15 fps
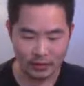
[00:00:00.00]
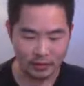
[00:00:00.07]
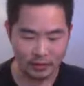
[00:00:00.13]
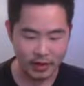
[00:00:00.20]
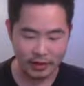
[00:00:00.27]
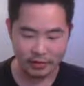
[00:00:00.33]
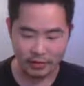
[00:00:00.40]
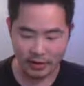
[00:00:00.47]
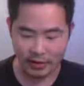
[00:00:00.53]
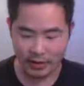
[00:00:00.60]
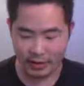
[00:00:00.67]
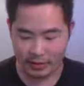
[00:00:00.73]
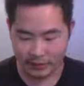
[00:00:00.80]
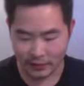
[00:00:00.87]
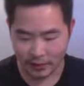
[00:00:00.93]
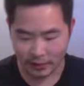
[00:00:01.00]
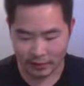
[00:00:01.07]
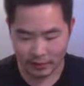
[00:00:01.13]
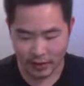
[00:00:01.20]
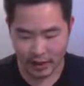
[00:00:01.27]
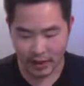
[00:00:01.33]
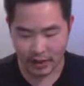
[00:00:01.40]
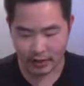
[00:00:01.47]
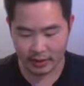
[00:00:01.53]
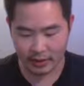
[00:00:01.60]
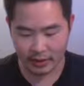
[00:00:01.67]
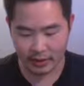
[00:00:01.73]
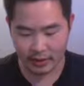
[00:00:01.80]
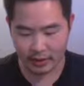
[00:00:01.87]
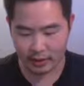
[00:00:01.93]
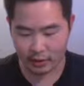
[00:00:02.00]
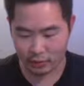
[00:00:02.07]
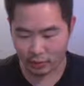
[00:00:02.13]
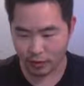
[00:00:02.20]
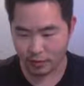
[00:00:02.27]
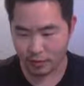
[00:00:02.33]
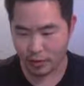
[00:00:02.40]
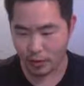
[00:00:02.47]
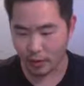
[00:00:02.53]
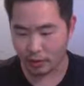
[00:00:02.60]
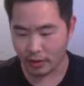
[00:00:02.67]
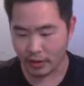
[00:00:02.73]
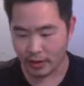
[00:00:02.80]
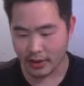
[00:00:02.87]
So yeah, try to get as far as you can in the story mode.